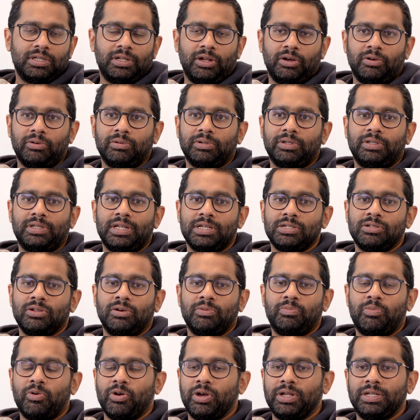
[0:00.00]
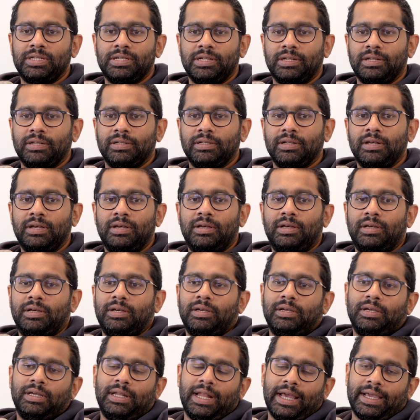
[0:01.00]
You know, there's no point in
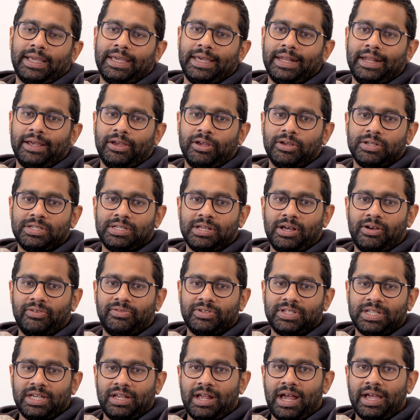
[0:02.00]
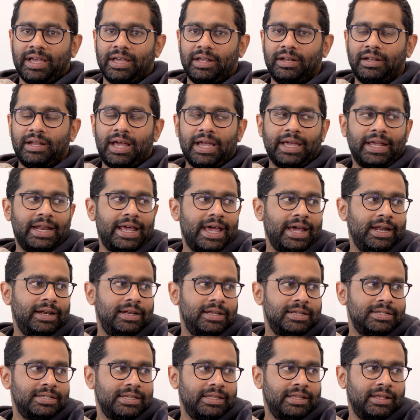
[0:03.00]
like kidding yourself and saying I can handle
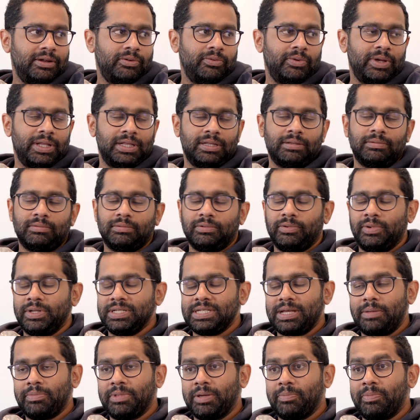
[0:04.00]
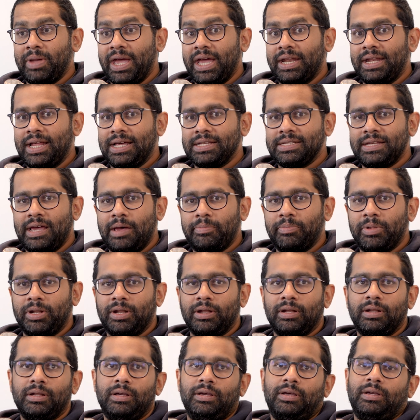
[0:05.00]
it, and then when something bad does
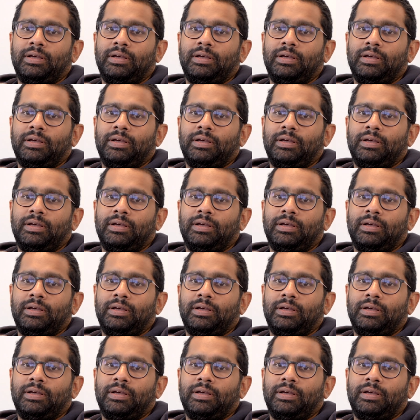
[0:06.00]
happen,